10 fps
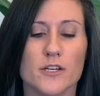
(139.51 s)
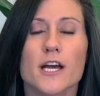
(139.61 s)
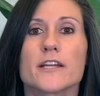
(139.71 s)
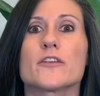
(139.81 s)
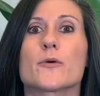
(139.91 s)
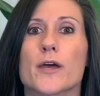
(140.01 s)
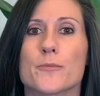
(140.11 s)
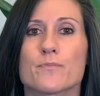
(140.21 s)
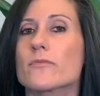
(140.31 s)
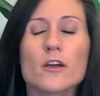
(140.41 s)
Do not do it.
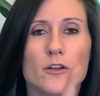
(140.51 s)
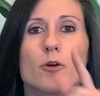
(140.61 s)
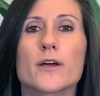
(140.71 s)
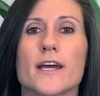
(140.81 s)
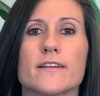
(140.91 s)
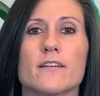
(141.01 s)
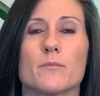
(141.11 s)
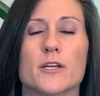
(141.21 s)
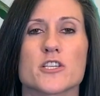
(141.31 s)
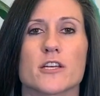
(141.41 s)
No connecting
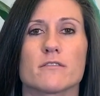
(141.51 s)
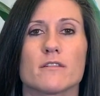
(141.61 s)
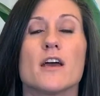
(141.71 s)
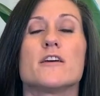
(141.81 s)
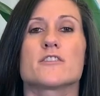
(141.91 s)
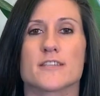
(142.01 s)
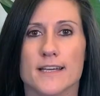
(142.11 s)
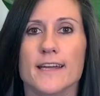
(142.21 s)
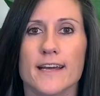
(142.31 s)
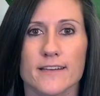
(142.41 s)
and pitching. Just
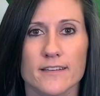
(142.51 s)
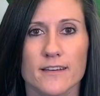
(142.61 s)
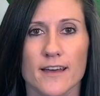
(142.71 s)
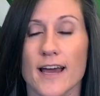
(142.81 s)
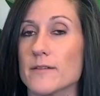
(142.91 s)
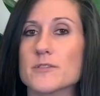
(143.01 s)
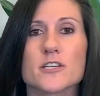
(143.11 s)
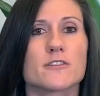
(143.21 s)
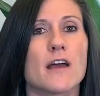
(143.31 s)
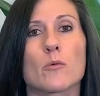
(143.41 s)
connect, add them
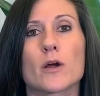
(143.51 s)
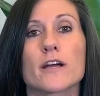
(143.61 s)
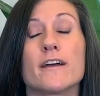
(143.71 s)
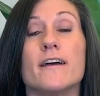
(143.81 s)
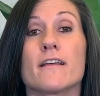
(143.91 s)
to your network.